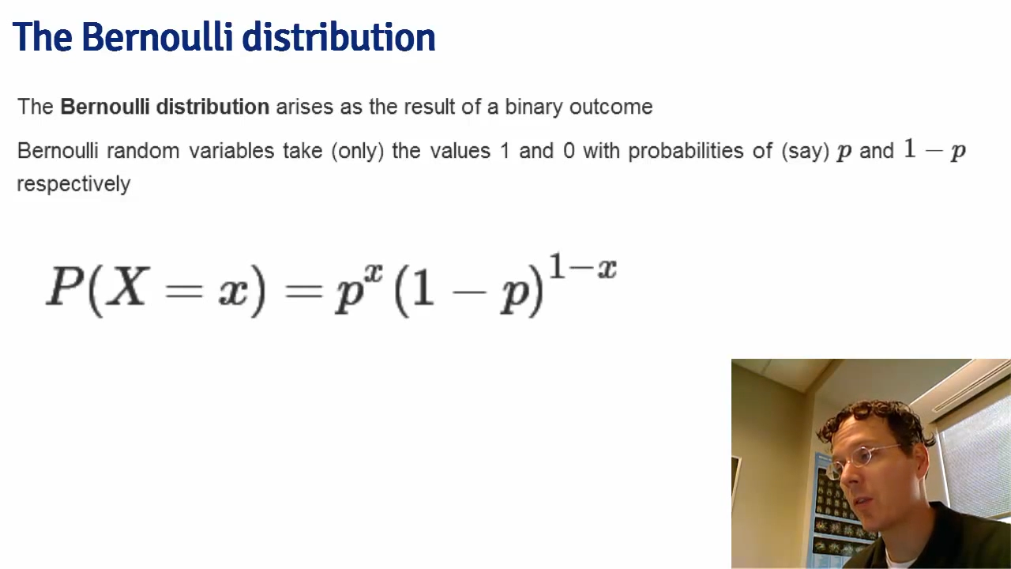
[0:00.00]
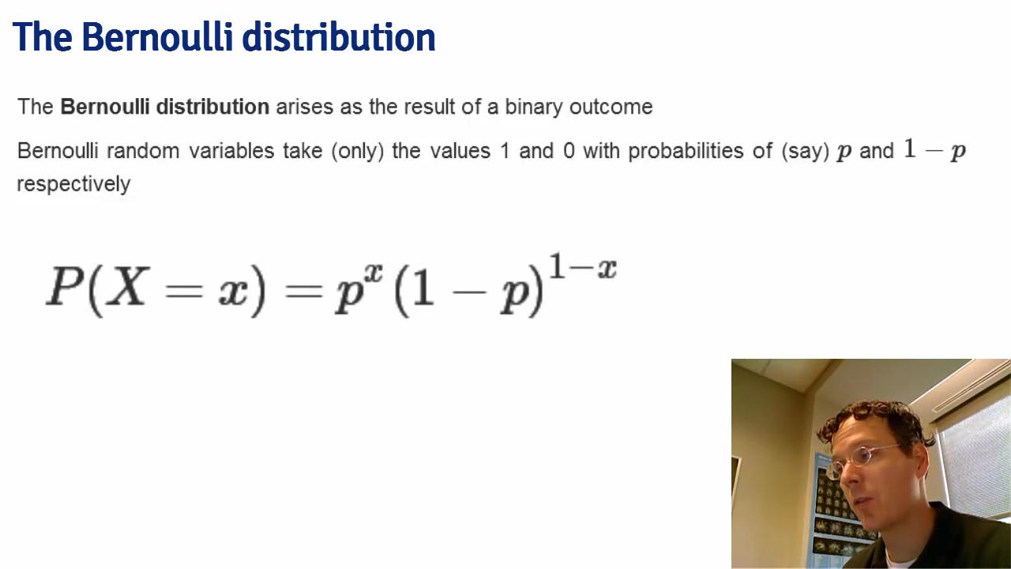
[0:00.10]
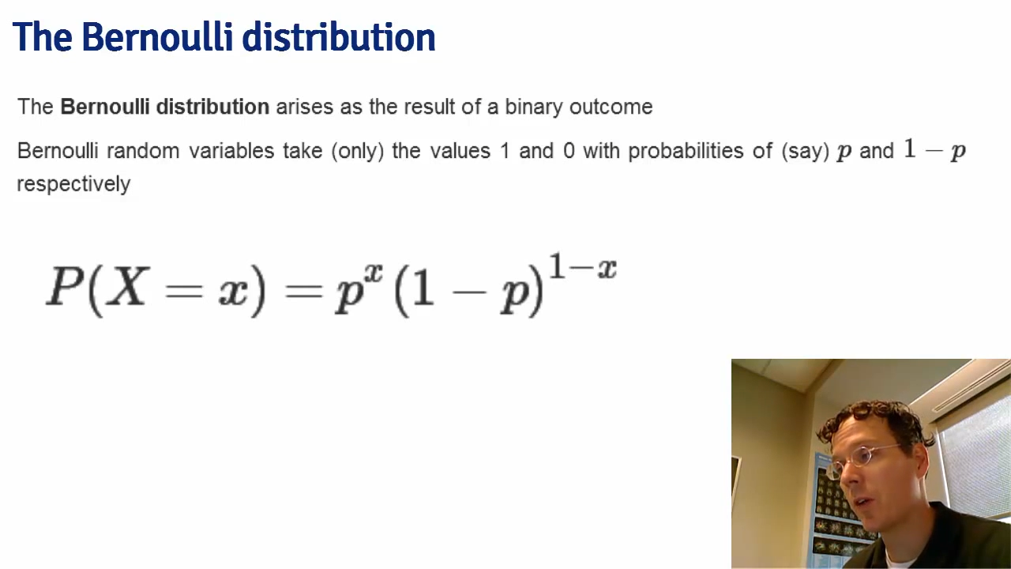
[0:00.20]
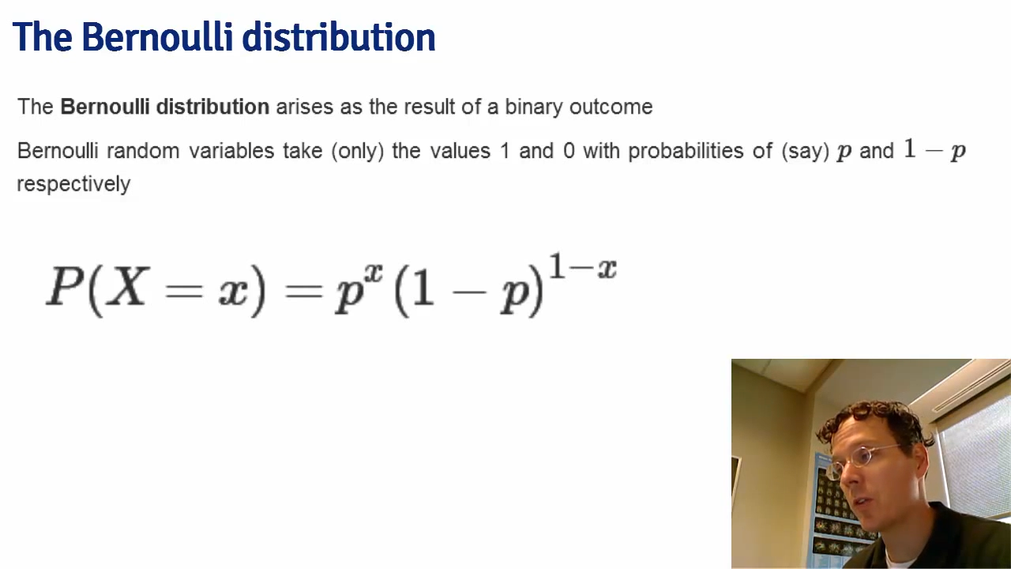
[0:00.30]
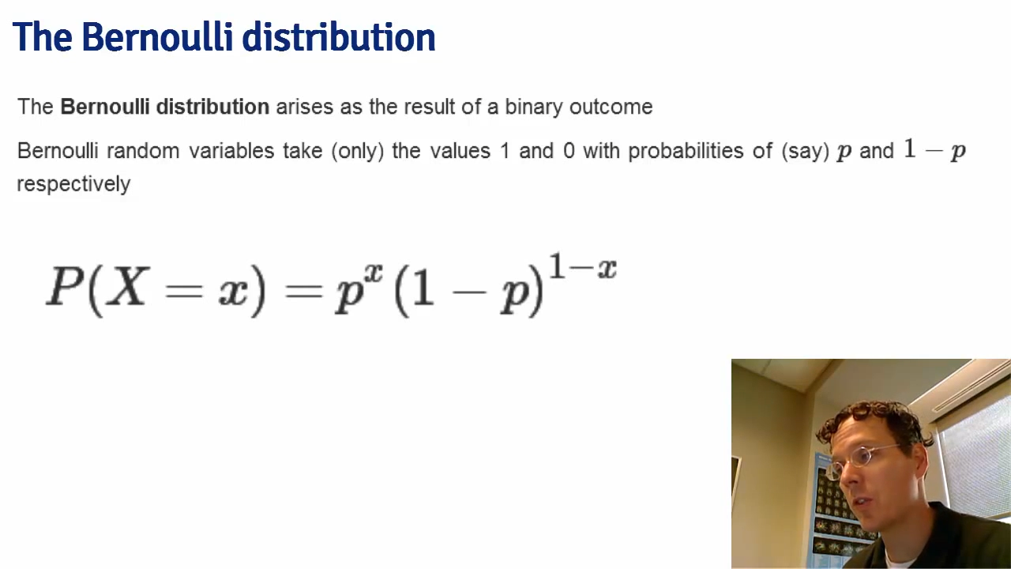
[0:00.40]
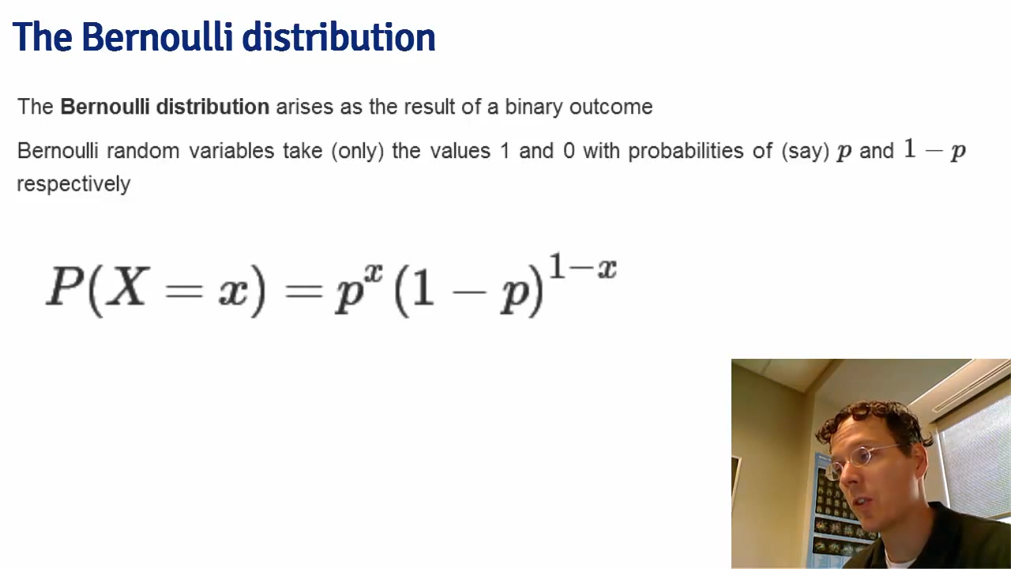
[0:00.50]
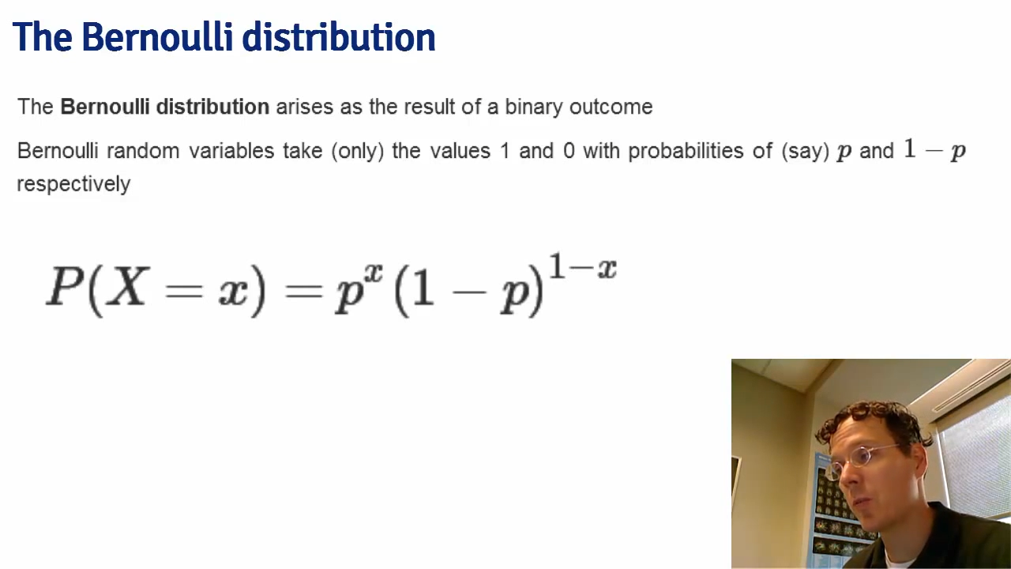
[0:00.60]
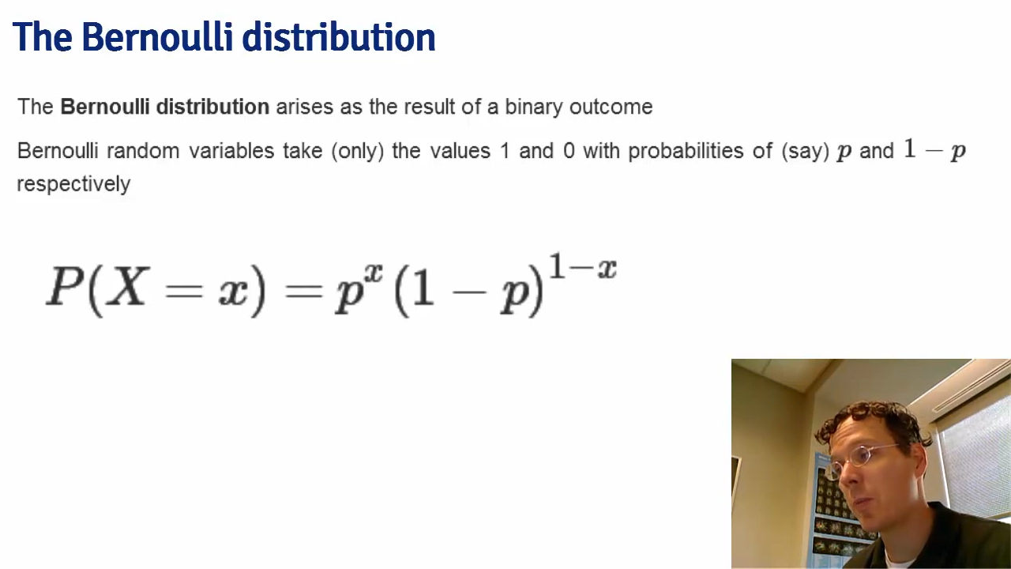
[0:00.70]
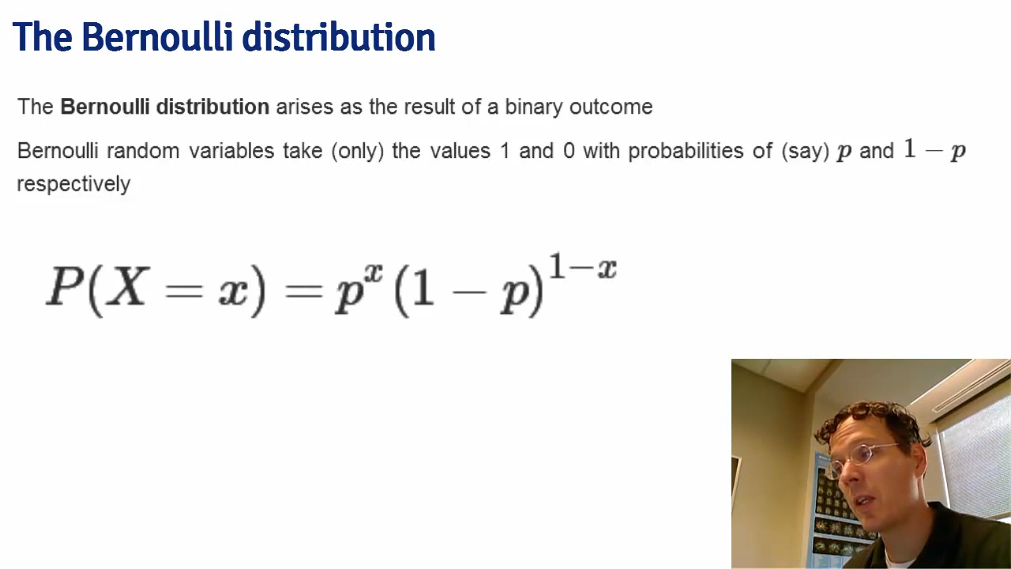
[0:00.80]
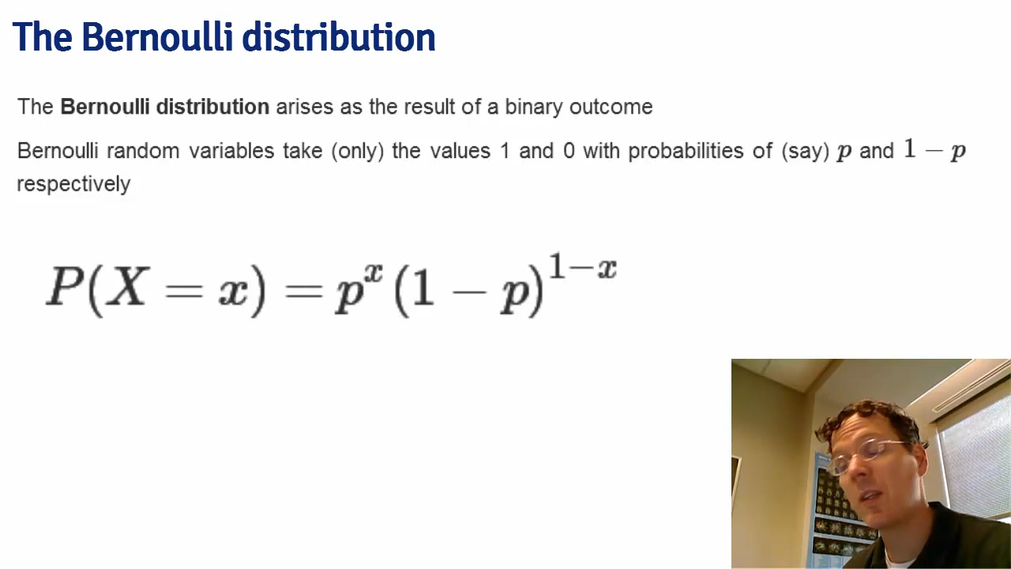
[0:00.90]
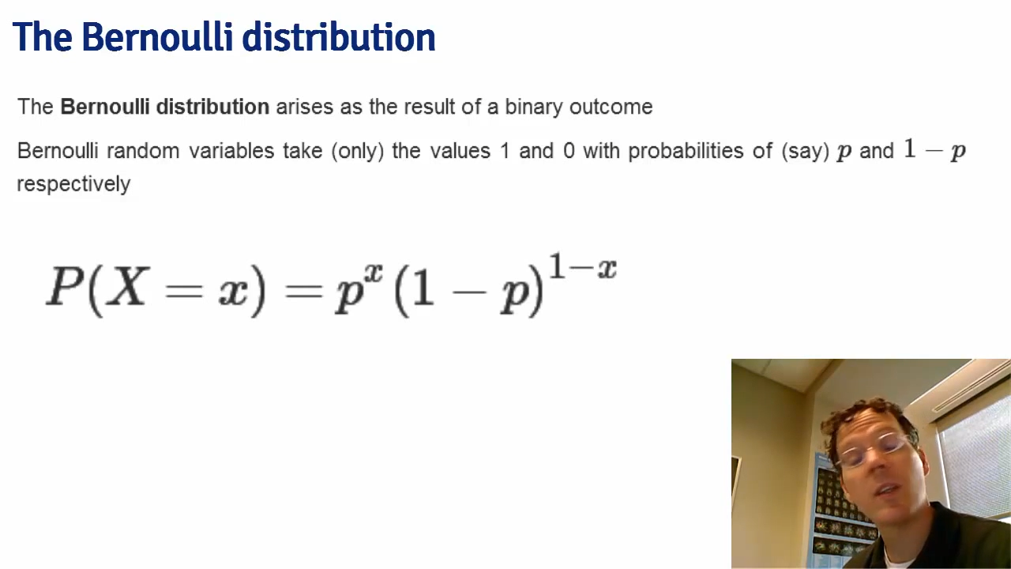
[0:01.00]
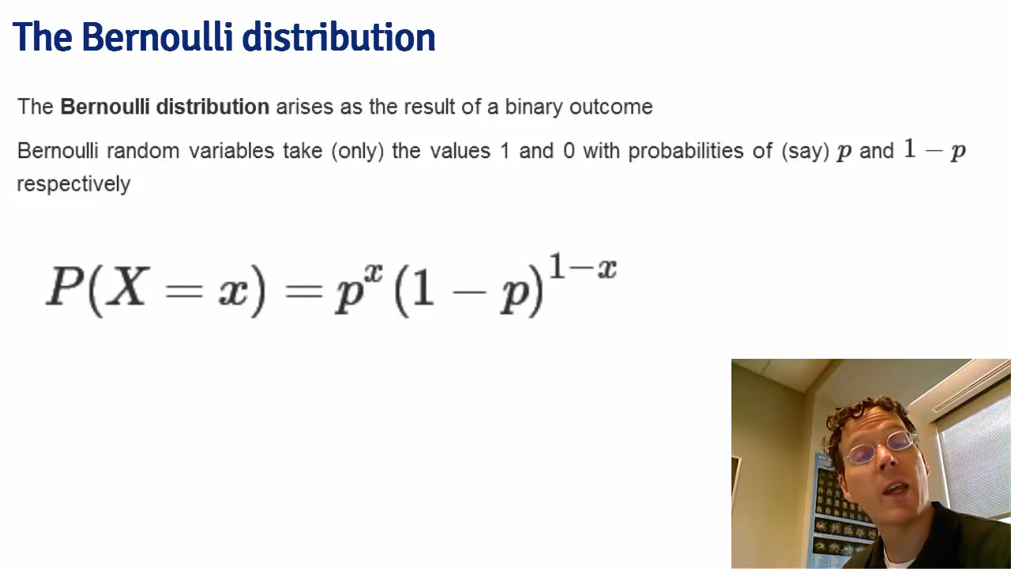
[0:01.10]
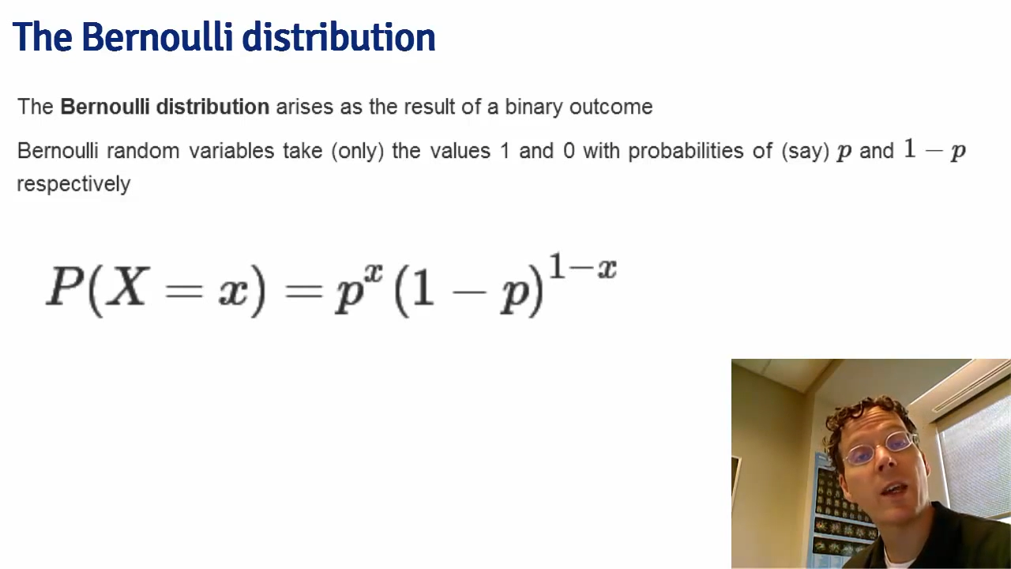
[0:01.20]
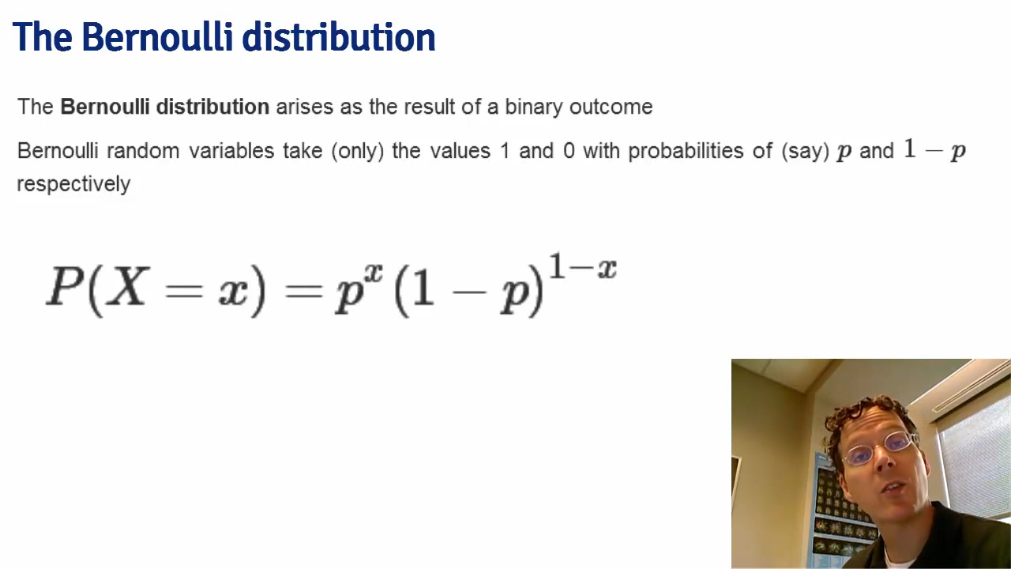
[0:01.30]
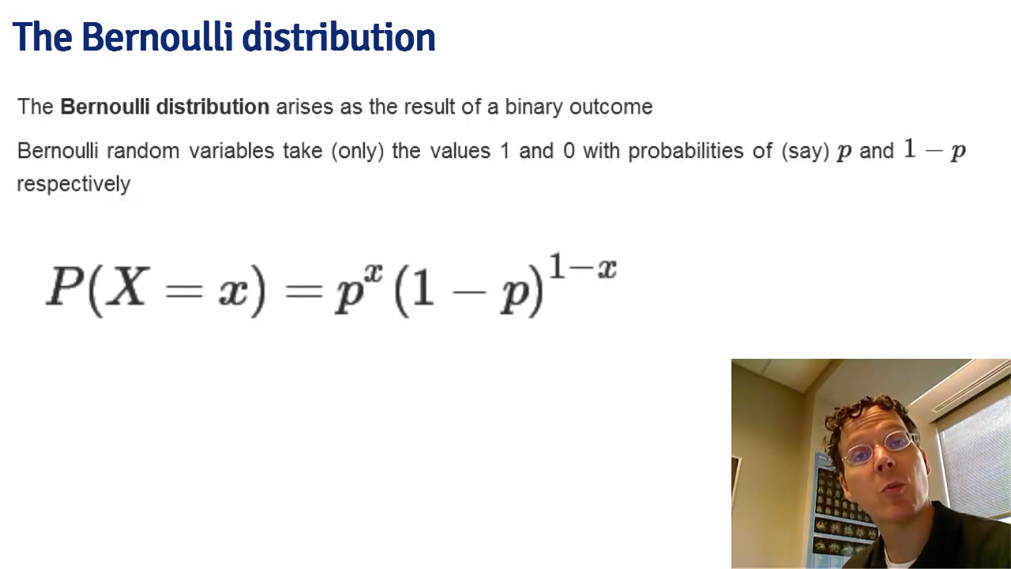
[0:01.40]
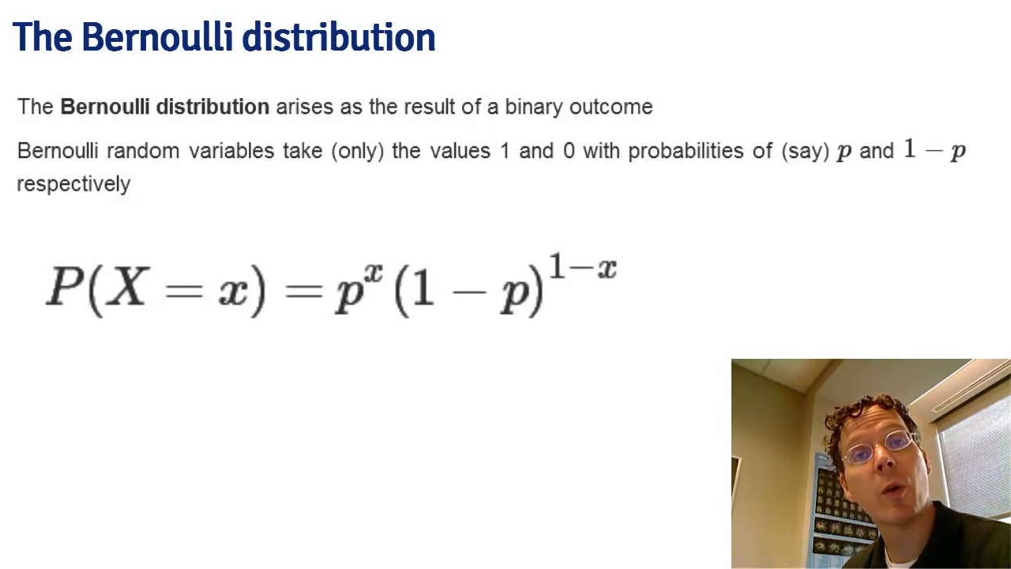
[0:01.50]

function as p to the x,